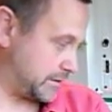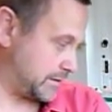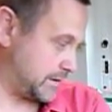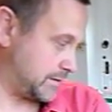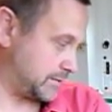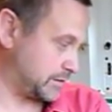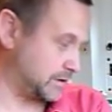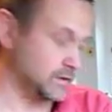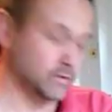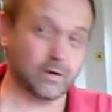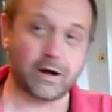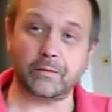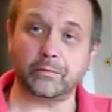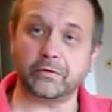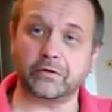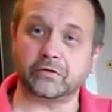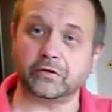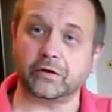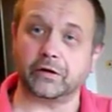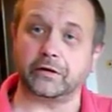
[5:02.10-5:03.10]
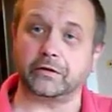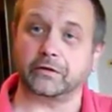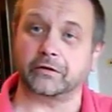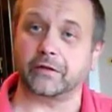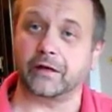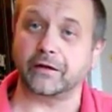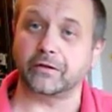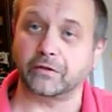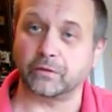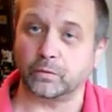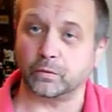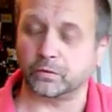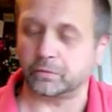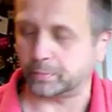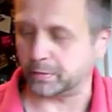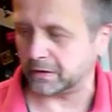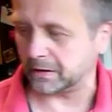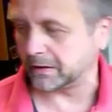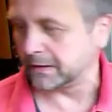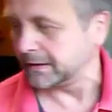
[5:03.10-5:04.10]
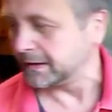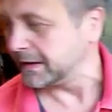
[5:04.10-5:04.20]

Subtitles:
and I'm going to up the size of that saucepan.